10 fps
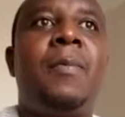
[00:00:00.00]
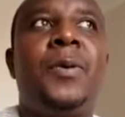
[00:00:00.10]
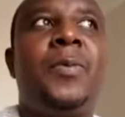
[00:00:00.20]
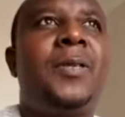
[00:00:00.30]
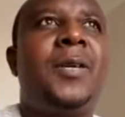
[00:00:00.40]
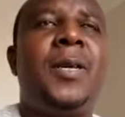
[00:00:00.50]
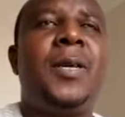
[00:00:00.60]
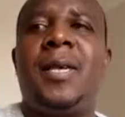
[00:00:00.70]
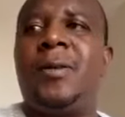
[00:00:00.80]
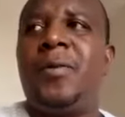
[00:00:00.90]
most
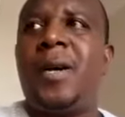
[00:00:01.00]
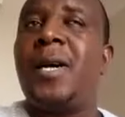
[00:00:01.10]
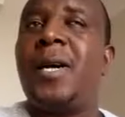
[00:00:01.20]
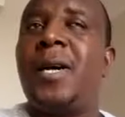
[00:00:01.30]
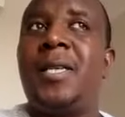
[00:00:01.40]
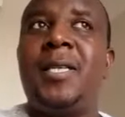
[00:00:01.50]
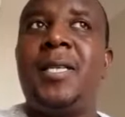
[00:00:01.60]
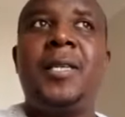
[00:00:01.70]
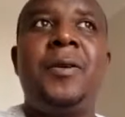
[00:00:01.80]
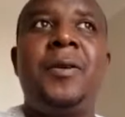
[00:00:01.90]
of people are not
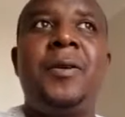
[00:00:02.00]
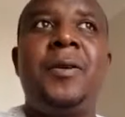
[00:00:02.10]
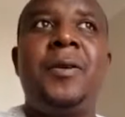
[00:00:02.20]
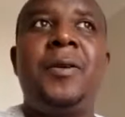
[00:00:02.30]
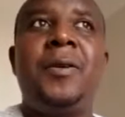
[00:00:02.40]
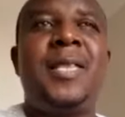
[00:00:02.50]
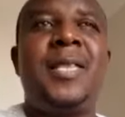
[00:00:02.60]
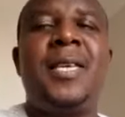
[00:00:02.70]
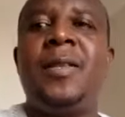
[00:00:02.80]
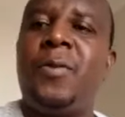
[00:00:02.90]
aware that we have like
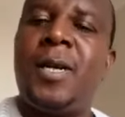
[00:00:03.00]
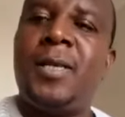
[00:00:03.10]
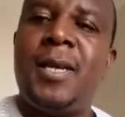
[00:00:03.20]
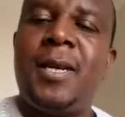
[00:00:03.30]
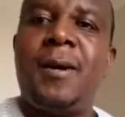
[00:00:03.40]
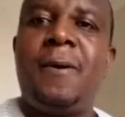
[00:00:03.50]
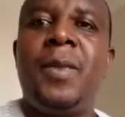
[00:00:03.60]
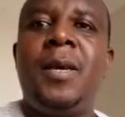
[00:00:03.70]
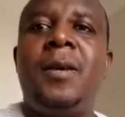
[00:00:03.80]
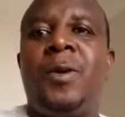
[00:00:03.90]
four categories. I
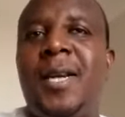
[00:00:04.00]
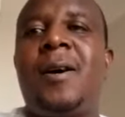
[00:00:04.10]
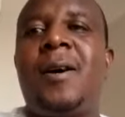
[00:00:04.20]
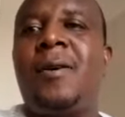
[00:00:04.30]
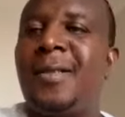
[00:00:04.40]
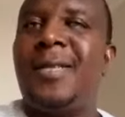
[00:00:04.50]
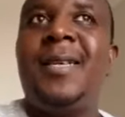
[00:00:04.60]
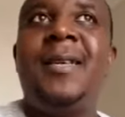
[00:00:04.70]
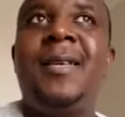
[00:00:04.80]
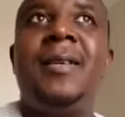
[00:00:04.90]
think the fifth one is
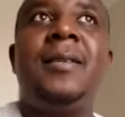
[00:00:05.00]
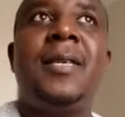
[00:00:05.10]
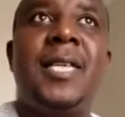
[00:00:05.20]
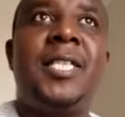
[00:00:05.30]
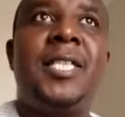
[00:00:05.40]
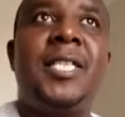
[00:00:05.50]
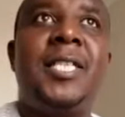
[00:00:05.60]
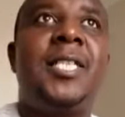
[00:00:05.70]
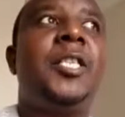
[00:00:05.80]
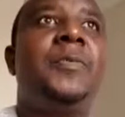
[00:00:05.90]
there now.
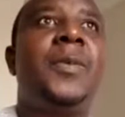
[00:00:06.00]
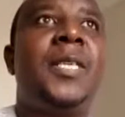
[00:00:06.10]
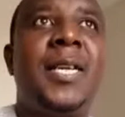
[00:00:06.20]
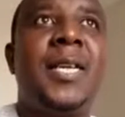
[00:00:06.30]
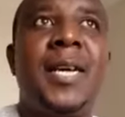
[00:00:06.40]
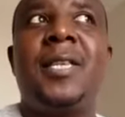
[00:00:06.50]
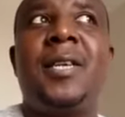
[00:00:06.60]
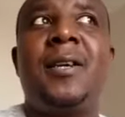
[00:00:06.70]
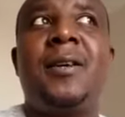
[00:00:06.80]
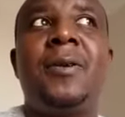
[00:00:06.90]
So we have clinical,
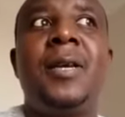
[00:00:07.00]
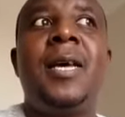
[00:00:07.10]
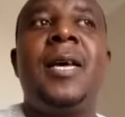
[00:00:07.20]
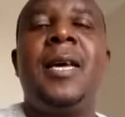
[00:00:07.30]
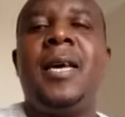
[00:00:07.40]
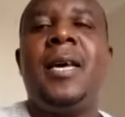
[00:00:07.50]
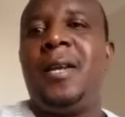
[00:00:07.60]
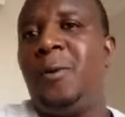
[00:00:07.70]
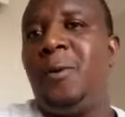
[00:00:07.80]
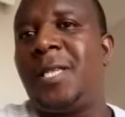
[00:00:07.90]
counseling,
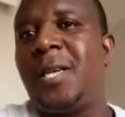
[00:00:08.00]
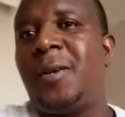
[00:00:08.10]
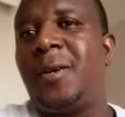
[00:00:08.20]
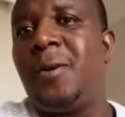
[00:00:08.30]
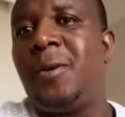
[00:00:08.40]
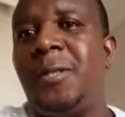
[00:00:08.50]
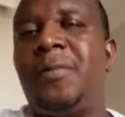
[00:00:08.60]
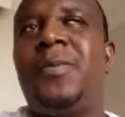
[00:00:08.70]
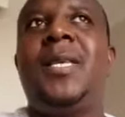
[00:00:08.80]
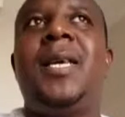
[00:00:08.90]
research,
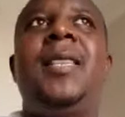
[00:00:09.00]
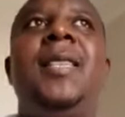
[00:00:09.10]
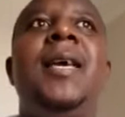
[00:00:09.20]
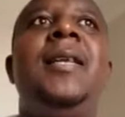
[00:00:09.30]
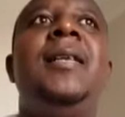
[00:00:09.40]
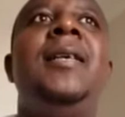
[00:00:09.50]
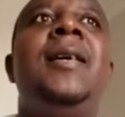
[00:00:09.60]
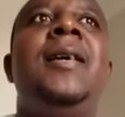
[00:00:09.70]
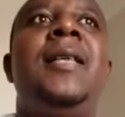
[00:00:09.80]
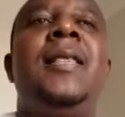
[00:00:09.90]
industrial, and
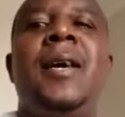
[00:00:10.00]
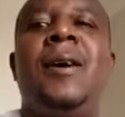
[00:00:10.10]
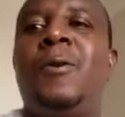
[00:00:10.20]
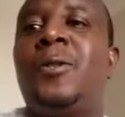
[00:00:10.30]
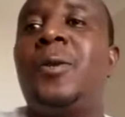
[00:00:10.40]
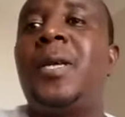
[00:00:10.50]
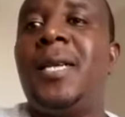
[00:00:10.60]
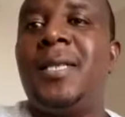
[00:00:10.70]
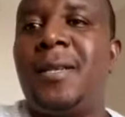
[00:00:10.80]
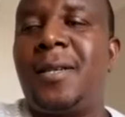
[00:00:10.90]
neuropsychology.
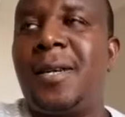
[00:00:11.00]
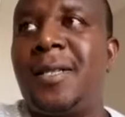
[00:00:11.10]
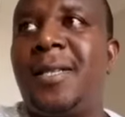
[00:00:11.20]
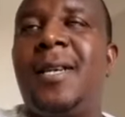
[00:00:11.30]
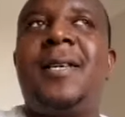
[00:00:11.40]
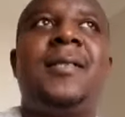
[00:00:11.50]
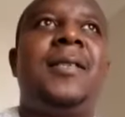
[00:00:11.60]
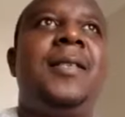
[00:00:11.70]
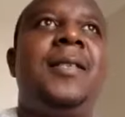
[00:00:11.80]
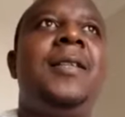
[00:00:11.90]
And then they are
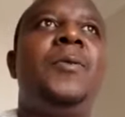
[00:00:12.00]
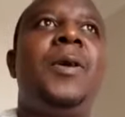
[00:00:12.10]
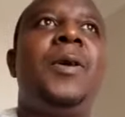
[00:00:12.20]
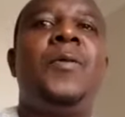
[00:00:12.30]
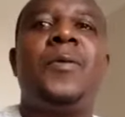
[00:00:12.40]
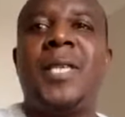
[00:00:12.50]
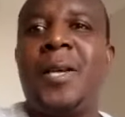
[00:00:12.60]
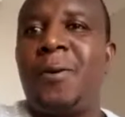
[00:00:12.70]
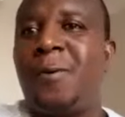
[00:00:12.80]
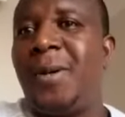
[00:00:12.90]
also registered
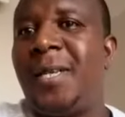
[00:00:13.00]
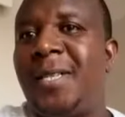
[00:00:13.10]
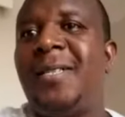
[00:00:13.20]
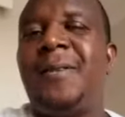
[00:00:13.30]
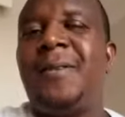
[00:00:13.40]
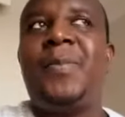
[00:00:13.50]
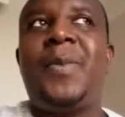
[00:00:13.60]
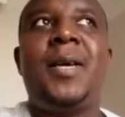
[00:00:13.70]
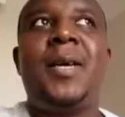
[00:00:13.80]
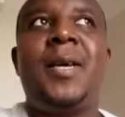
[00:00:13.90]
counselors. And then we have
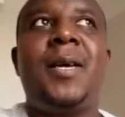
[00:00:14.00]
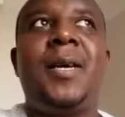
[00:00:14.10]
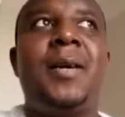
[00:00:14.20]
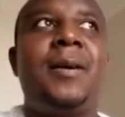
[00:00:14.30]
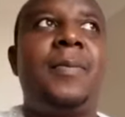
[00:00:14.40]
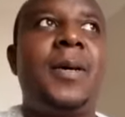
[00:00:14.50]
psychometrists.